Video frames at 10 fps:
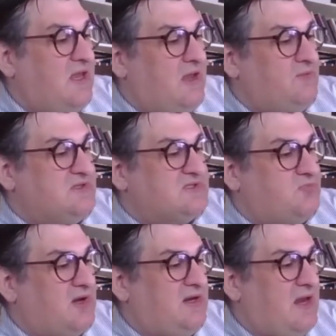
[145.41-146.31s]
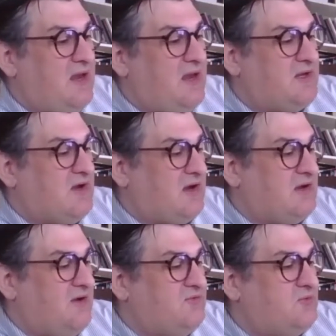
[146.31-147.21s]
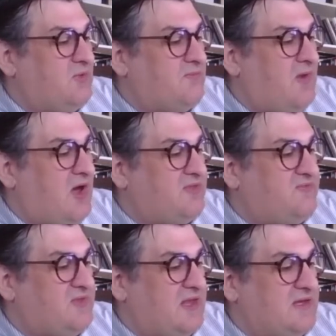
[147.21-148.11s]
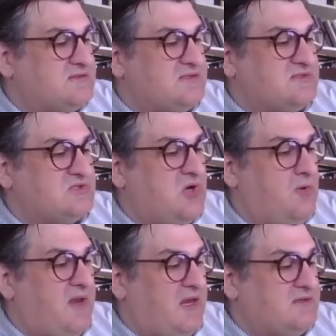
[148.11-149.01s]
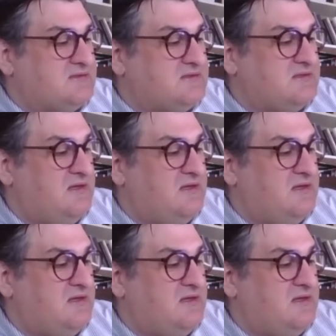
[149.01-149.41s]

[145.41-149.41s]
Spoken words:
and when spring came, it got covered with moth flakes and snow pants